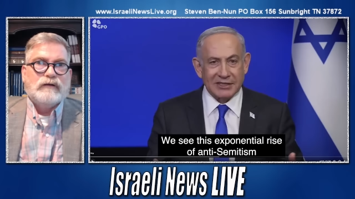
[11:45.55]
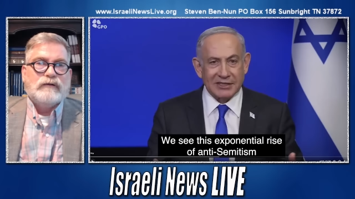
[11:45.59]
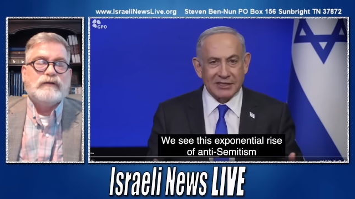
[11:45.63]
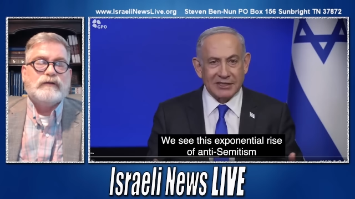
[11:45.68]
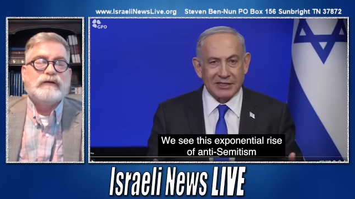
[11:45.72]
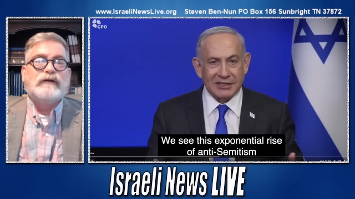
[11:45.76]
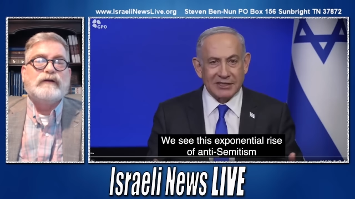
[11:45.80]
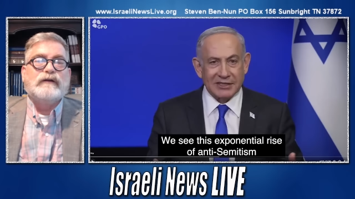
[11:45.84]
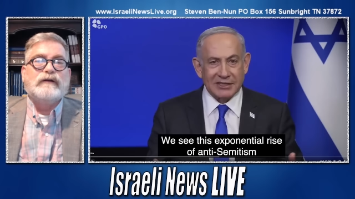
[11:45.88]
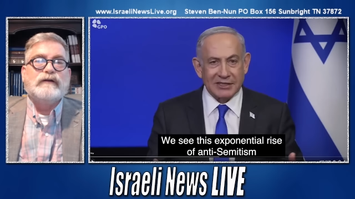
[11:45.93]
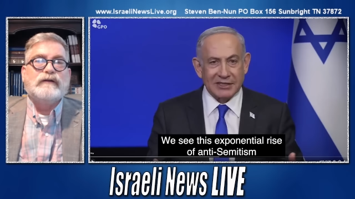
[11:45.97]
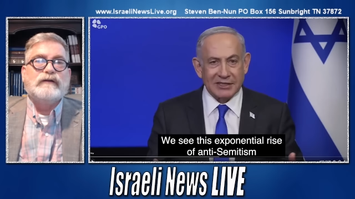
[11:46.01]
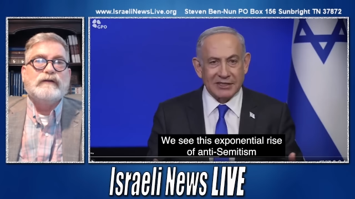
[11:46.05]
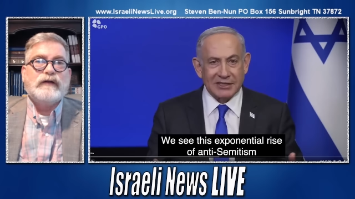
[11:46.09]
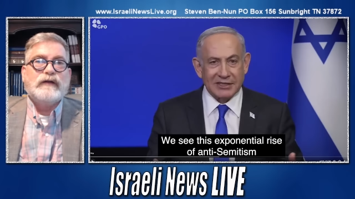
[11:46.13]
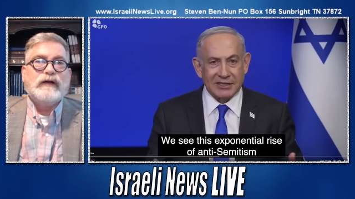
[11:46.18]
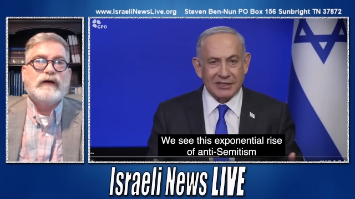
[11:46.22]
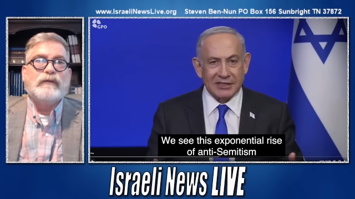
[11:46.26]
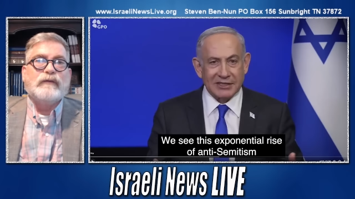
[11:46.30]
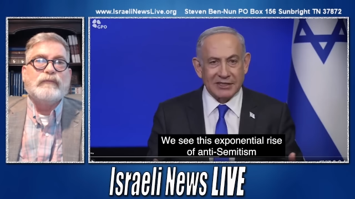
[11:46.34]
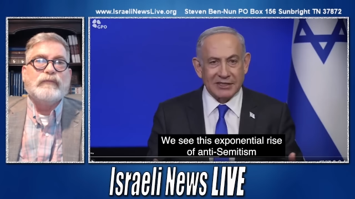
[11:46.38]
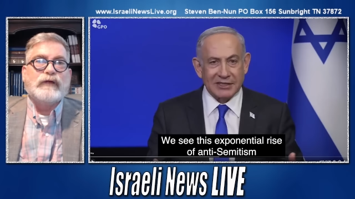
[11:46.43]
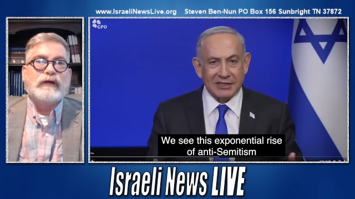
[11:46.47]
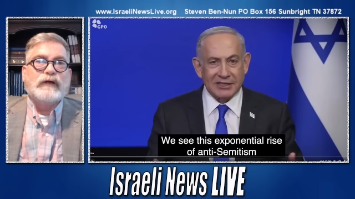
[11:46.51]
Speaker 1: to
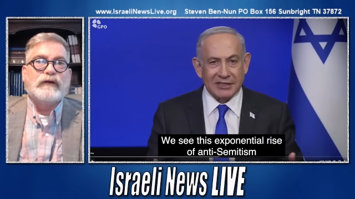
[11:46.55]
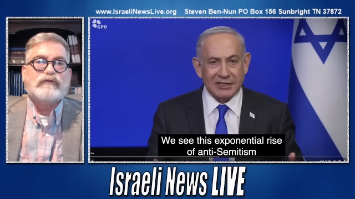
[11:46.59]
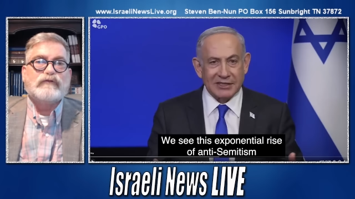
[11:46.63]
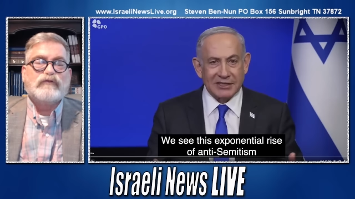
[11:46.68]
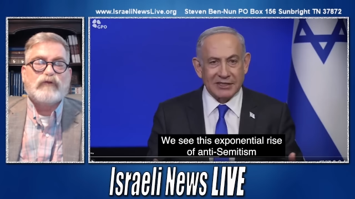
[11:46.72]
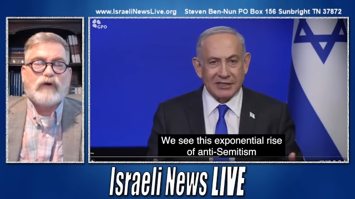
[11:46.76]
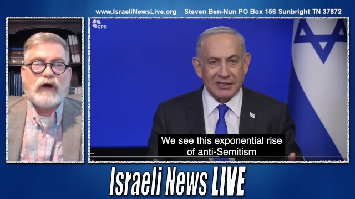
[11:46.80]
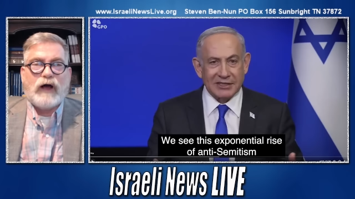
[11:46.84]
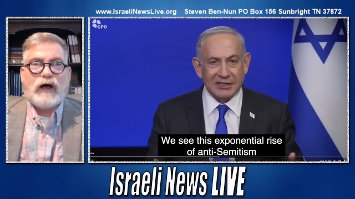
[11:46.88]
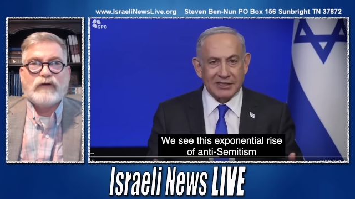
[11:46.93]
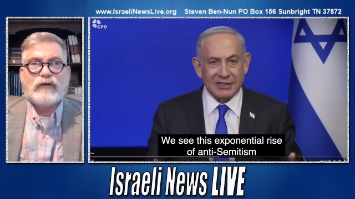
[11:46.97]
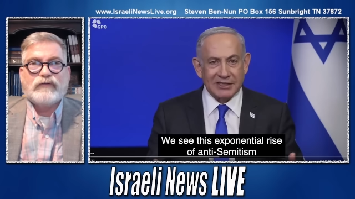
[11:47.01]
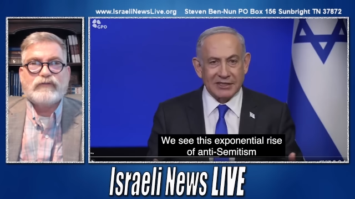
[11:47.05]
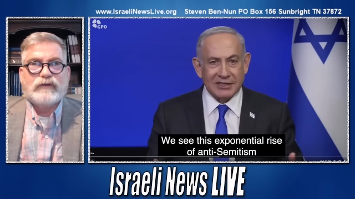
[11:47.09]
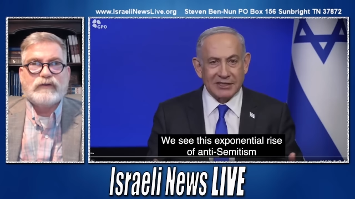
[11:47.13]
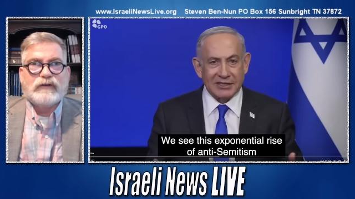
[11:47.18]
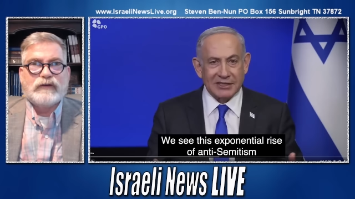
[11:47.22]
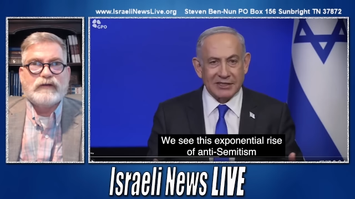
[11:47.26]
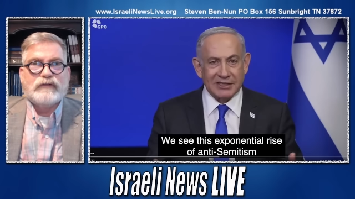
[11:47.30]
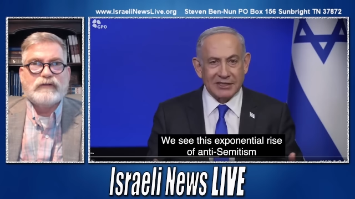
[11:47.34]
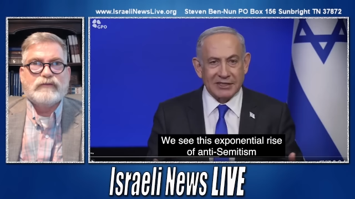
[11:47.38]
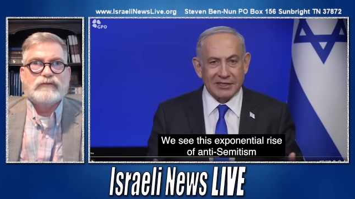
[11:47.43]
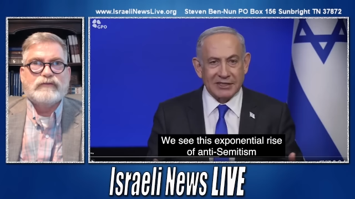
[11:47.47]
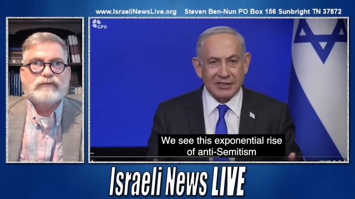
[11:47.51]
condemn the
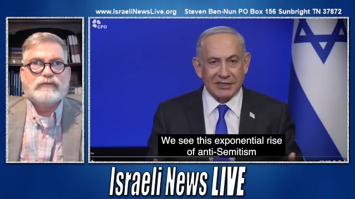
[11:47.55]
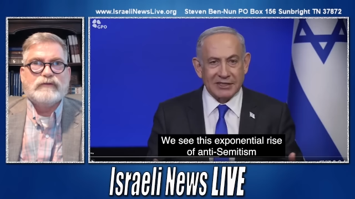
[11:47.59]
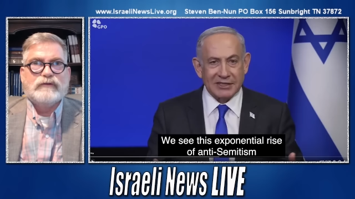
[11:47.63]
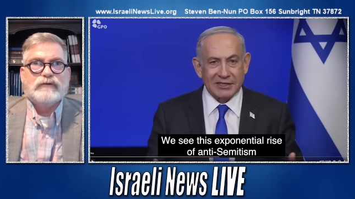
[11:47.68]
atrocities